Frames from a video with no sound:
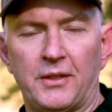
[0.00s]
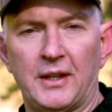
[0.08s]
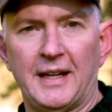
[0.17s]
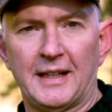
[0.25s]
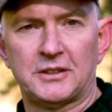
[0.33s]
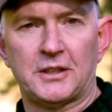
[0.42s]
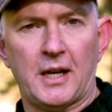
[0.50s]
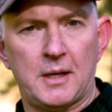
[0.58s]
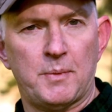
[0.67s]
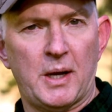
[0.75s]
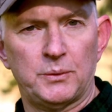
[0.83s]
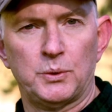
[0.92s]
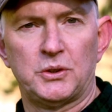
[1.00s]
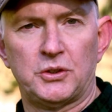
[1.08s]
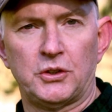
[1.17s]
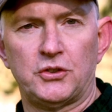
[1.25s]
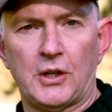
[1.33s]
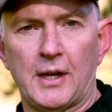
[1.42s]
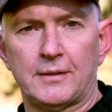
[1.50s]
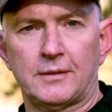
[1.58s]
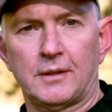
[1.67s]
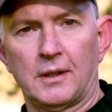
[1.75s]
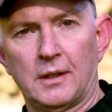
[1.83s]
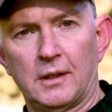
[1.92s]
The next item I would suggest